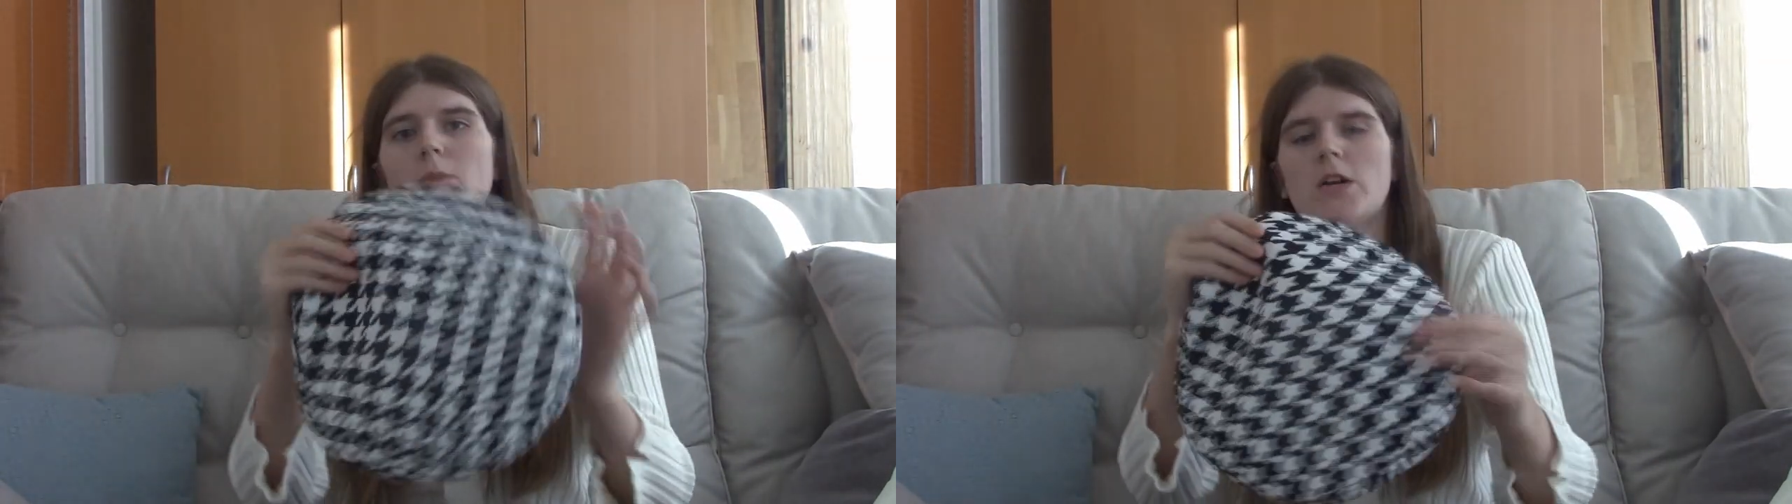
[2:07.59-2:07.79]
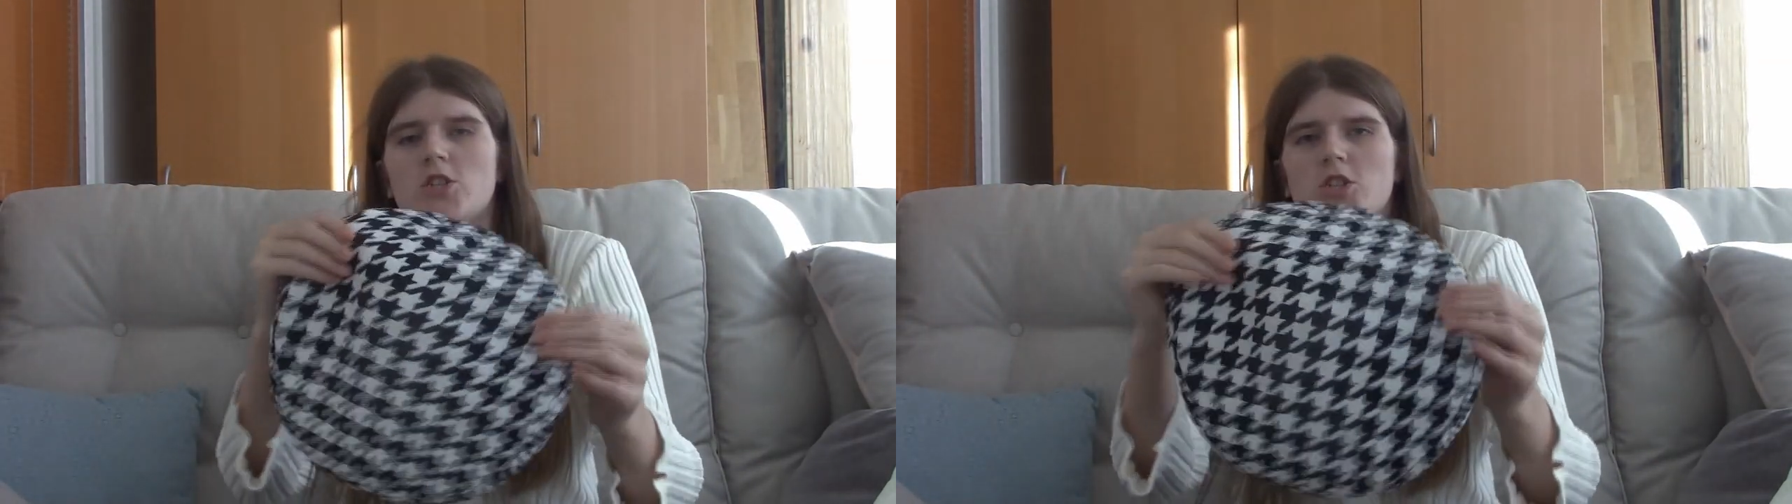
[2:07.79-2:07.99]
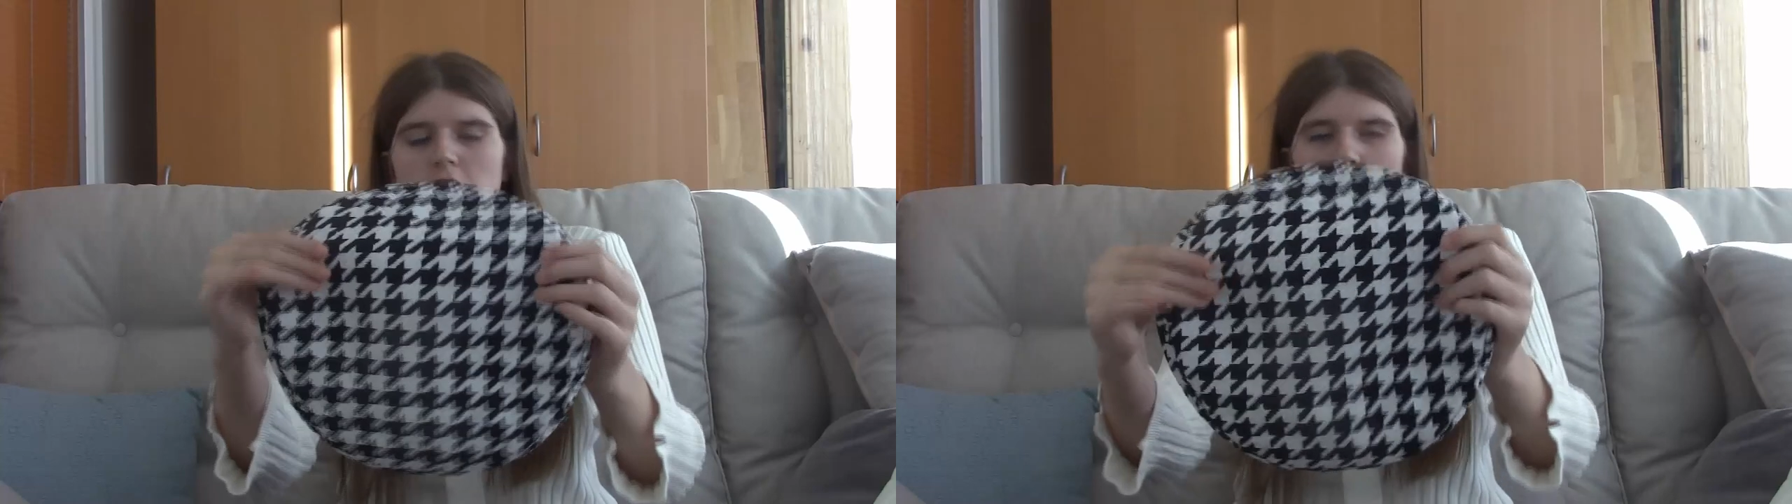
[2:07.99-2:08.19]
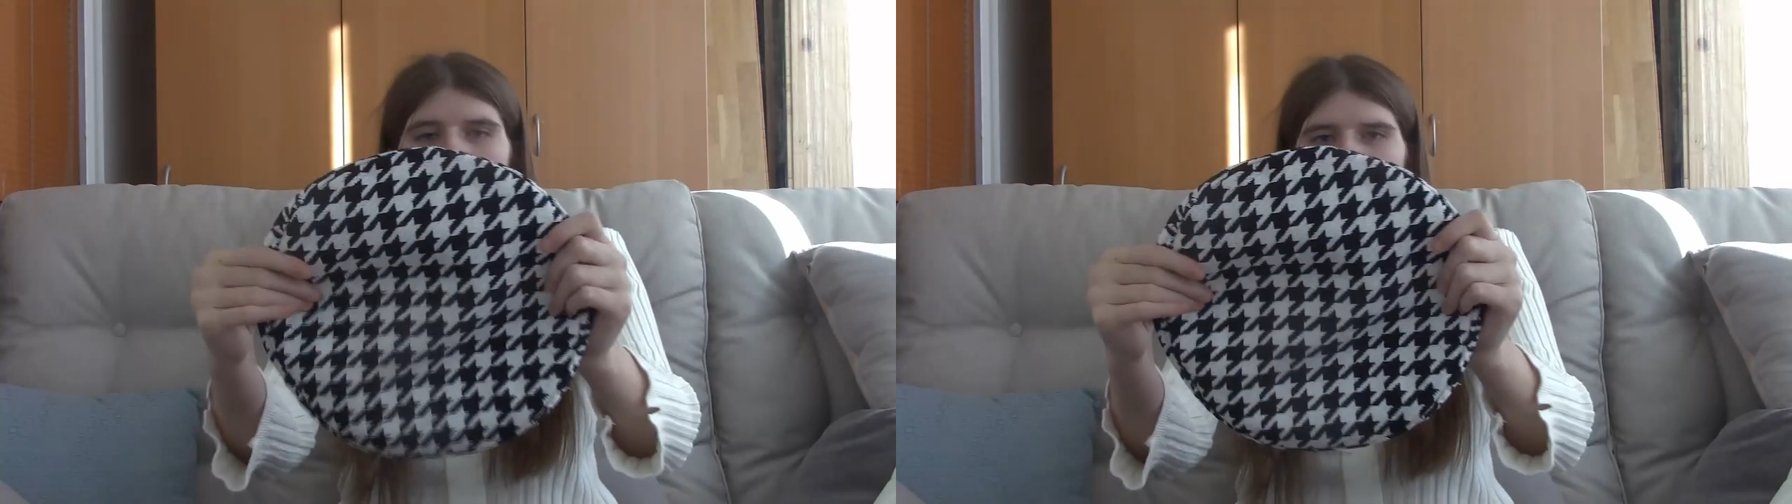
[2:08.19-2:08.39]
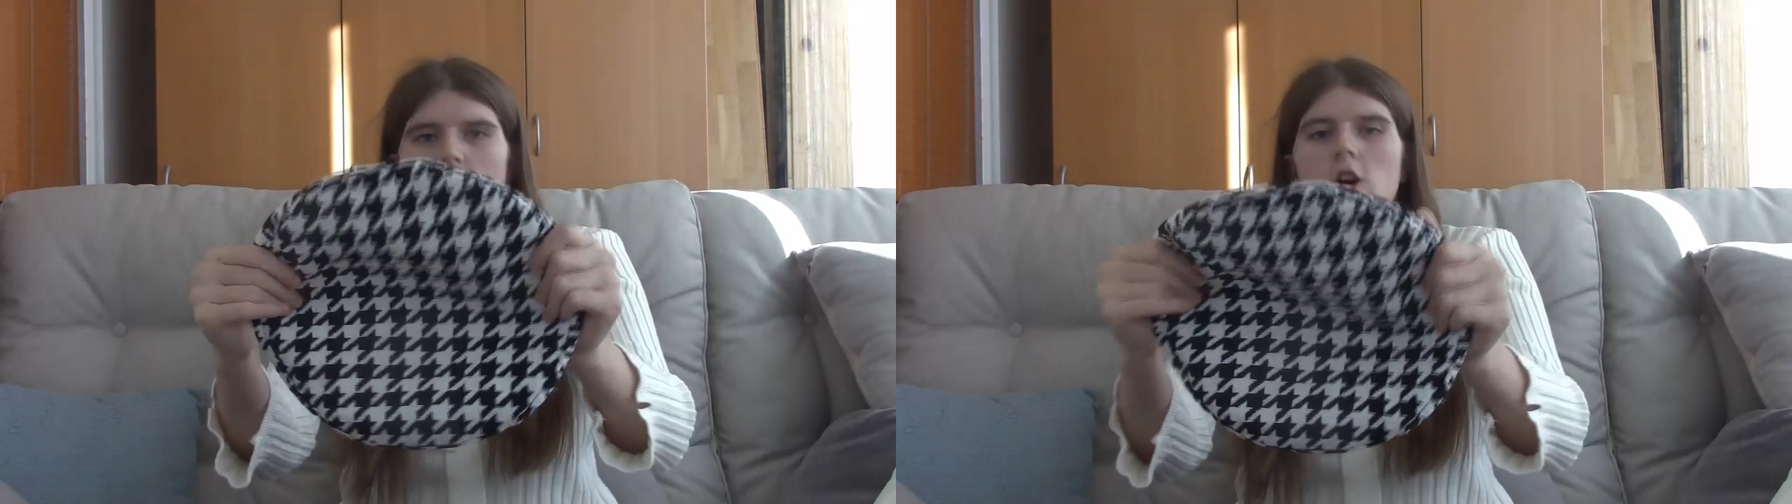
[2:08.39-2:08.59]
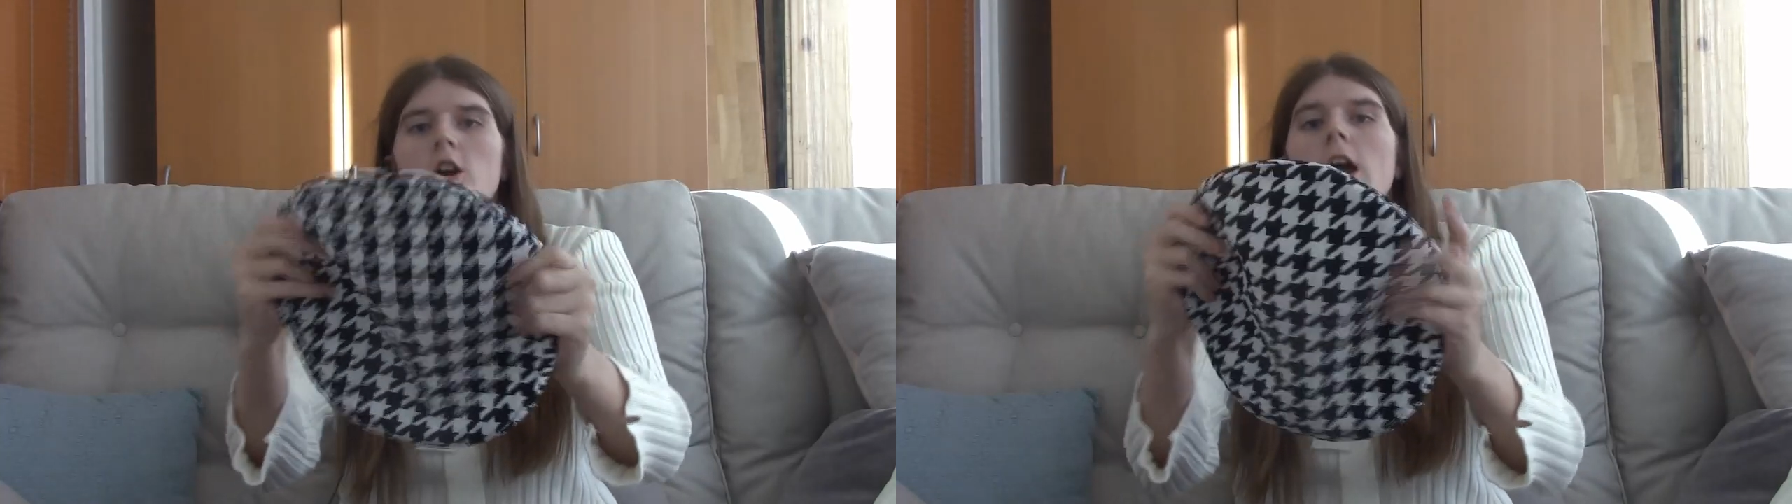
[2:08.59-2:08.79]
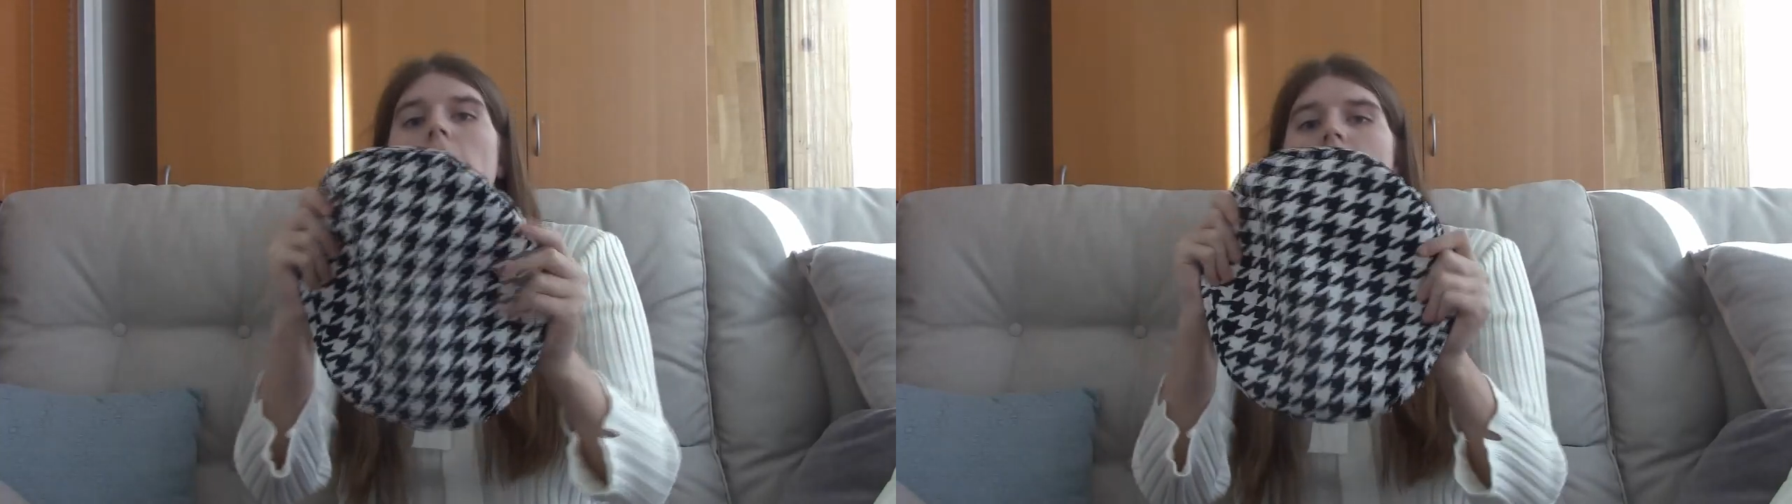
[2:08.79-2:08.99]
much softer